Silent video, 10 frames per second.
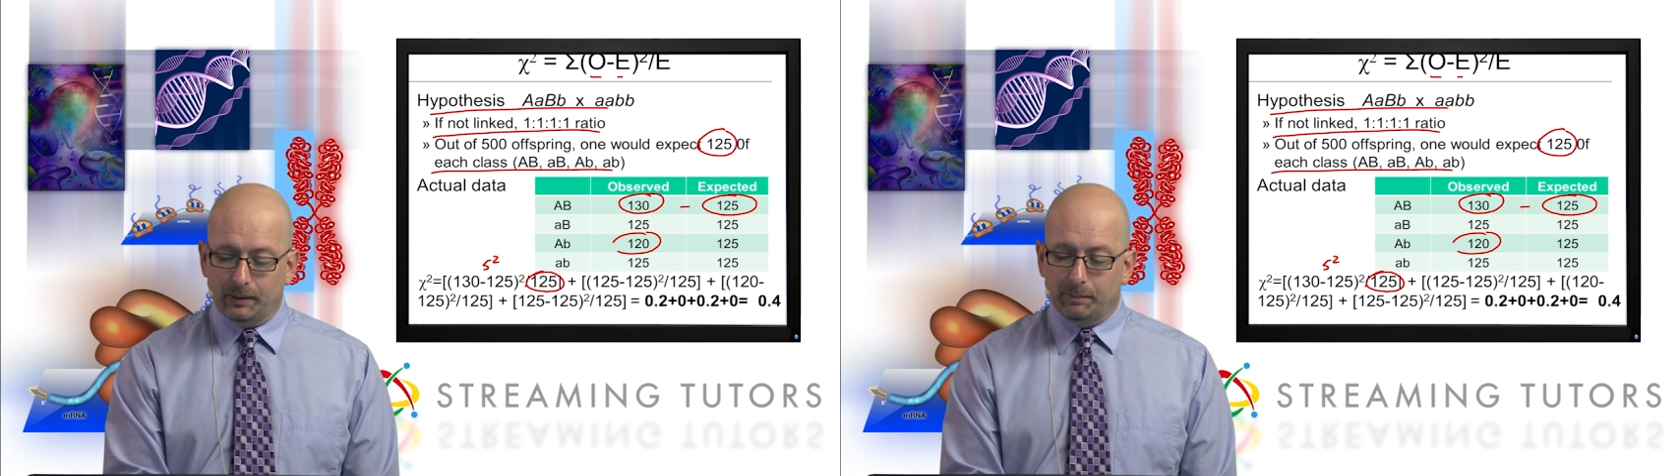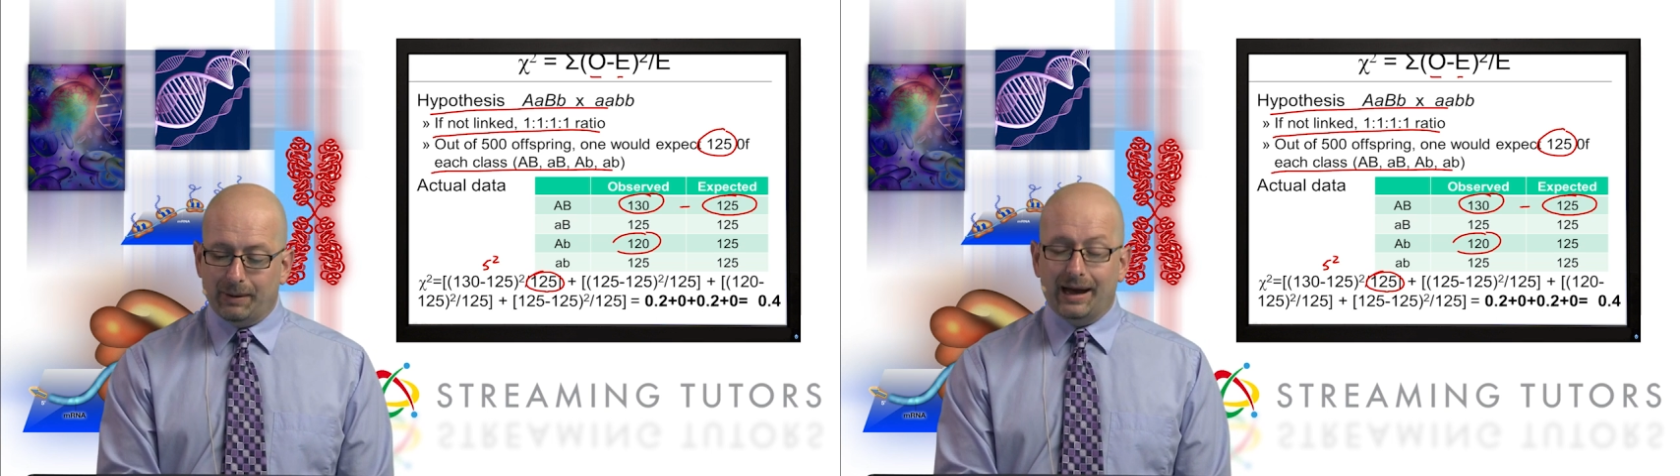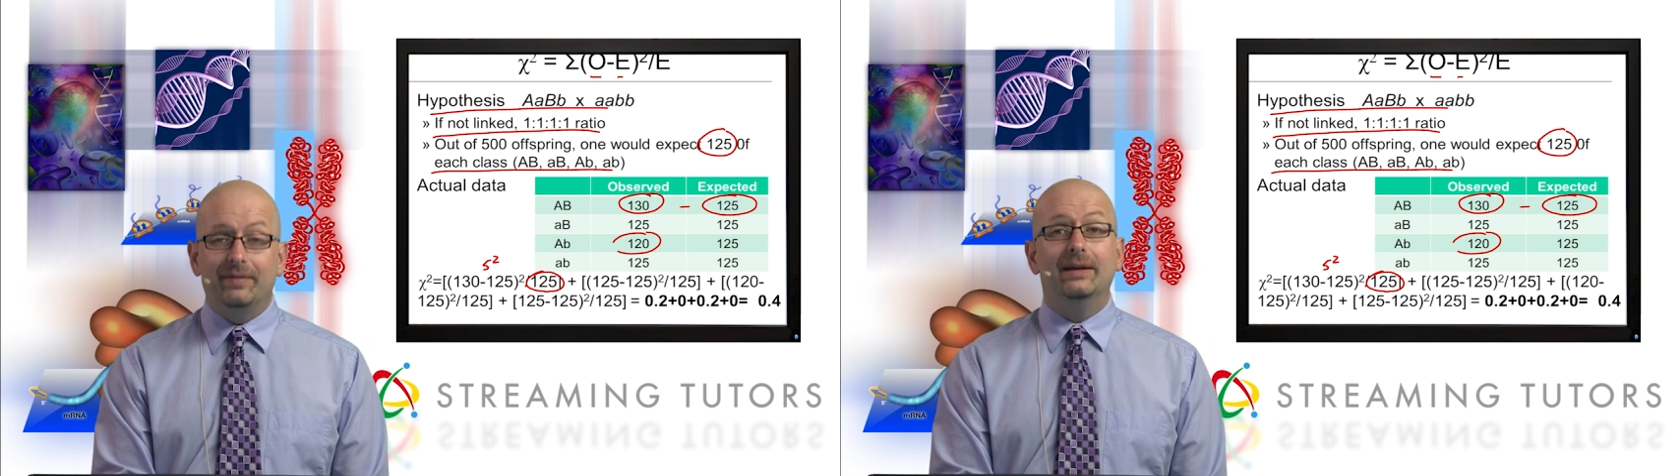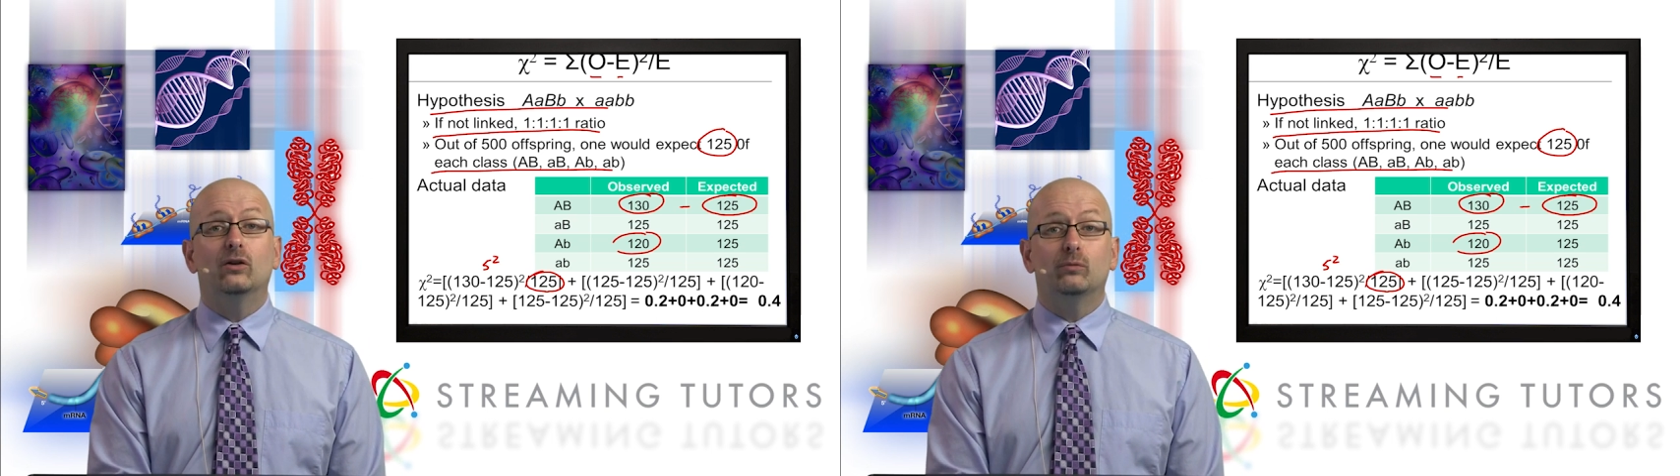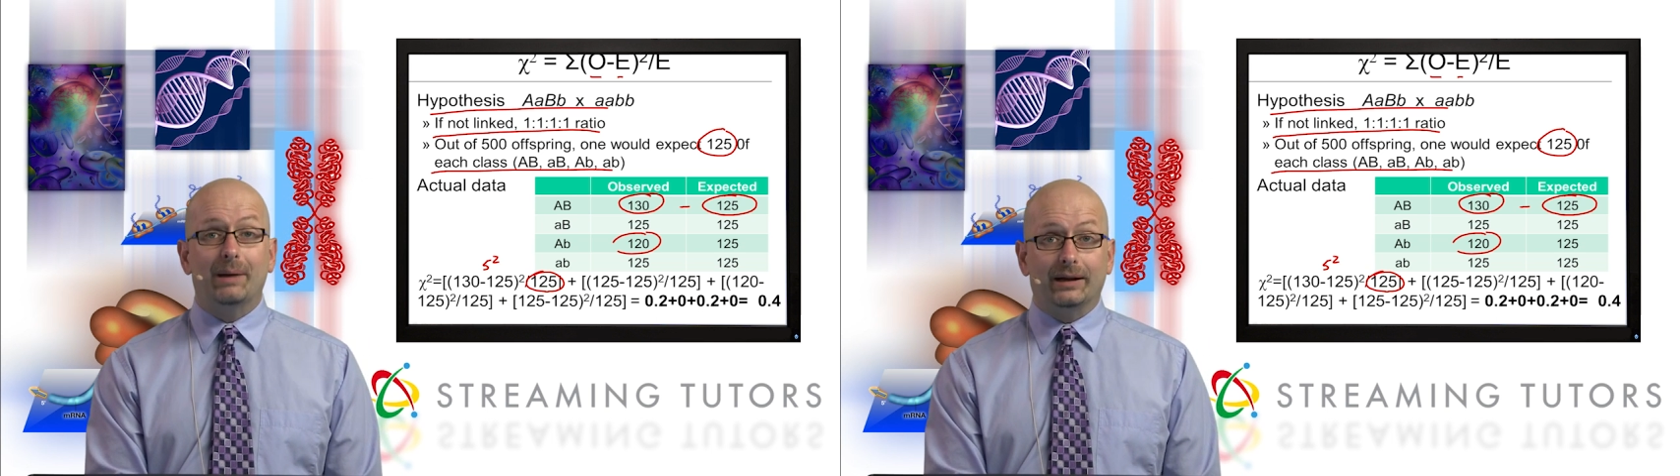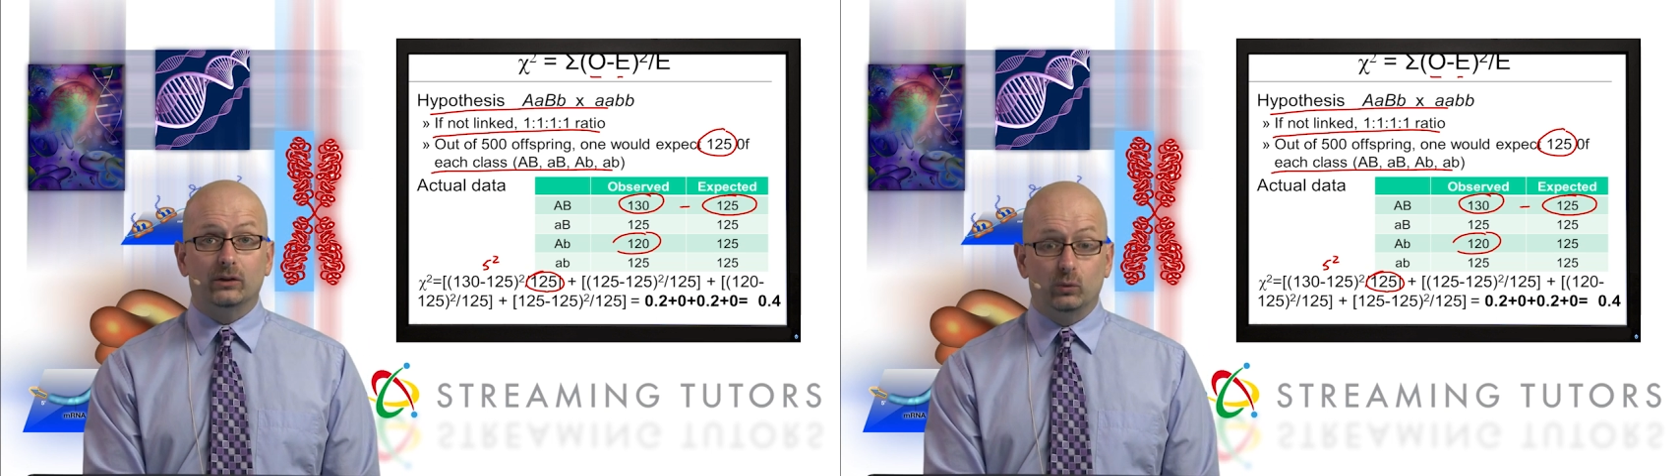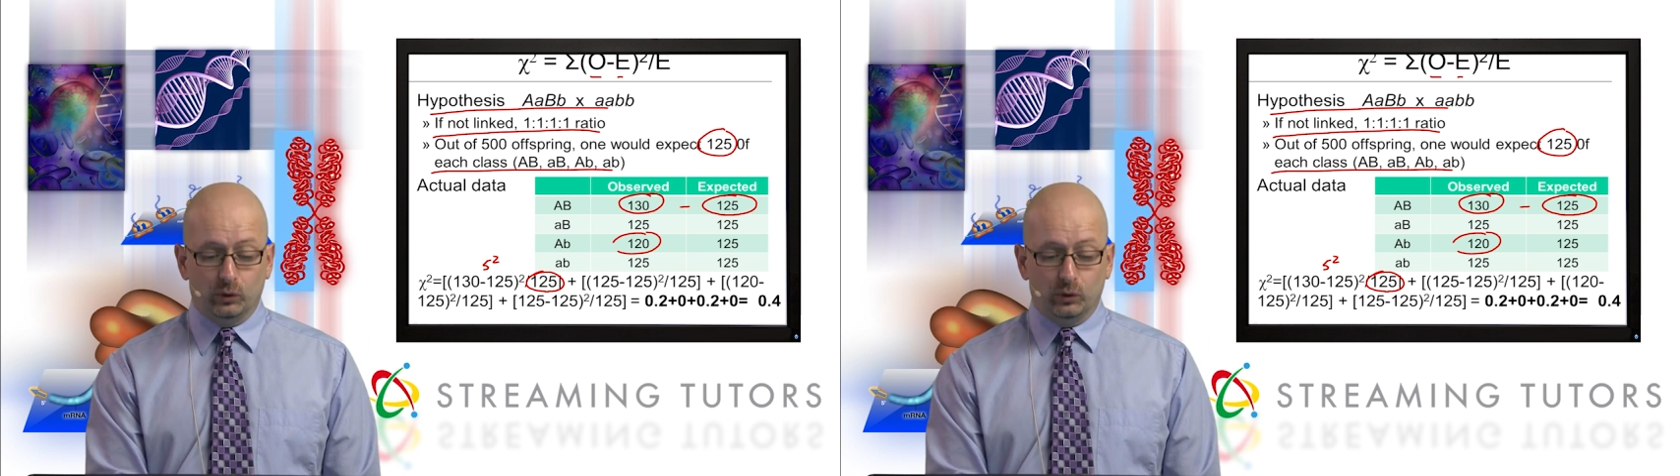by the expected,